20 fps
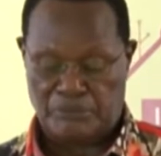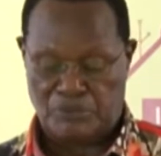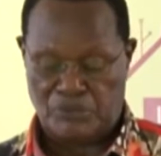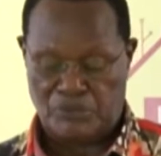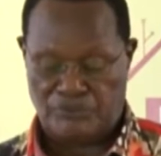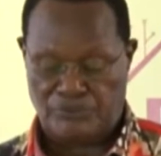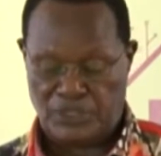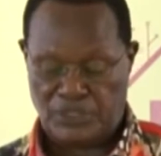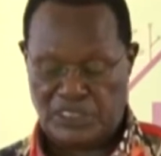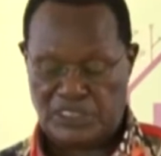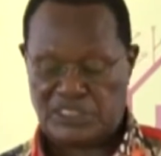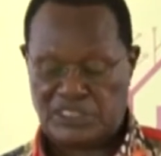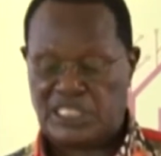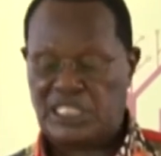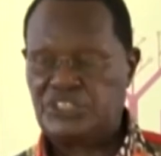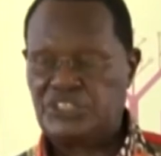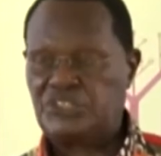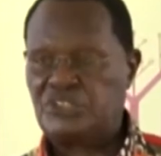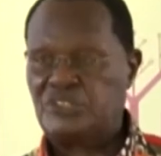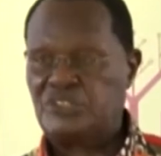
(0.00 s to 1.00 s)
table for
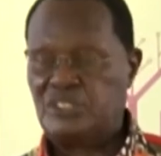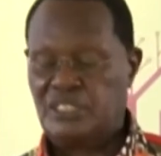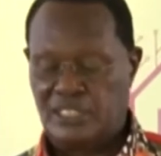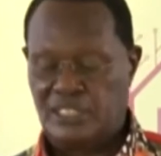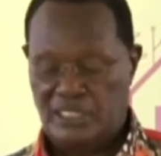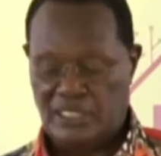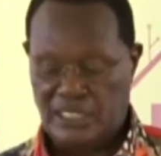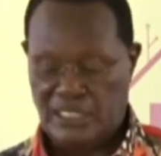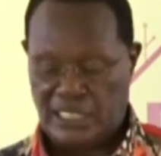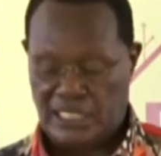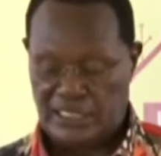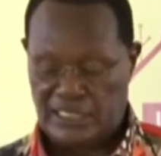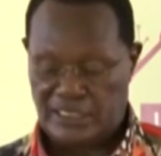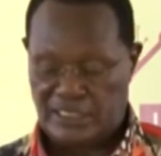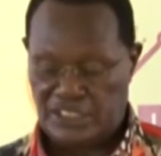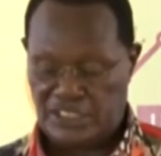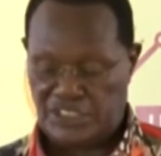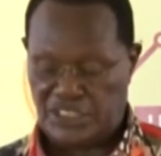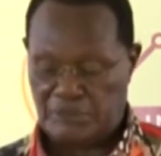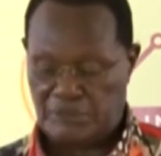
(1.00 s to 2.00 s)
discussion
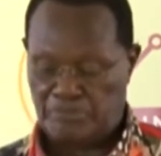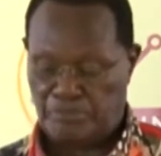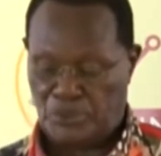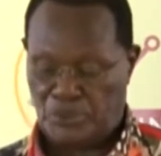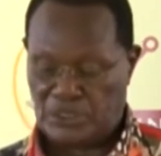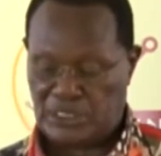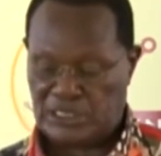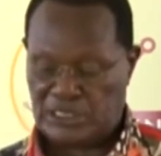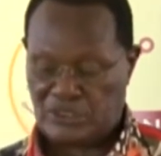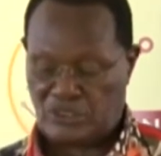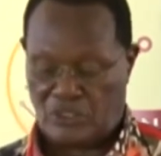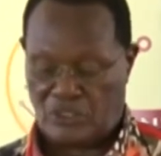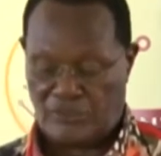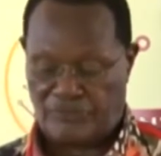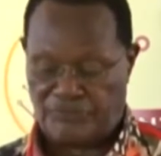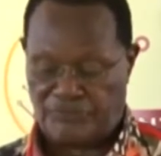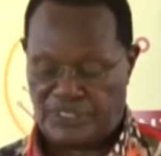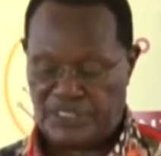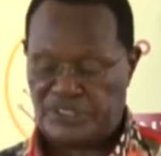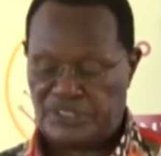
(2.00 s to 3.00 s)
at this important
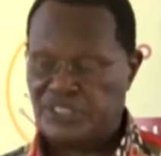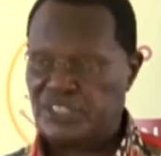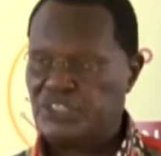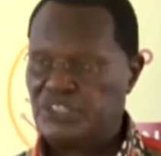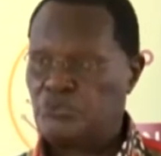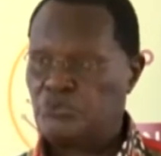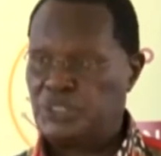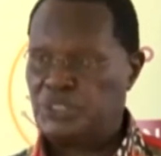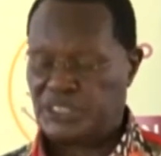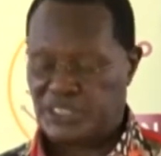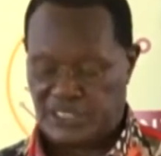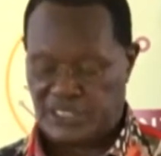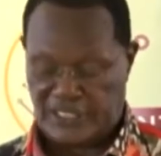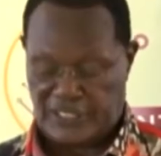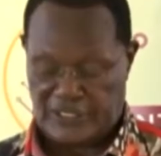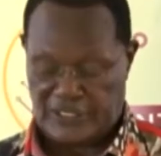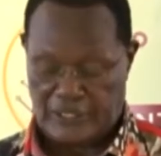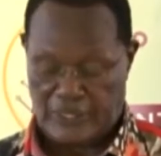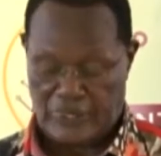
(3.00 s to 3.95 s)
conference this week.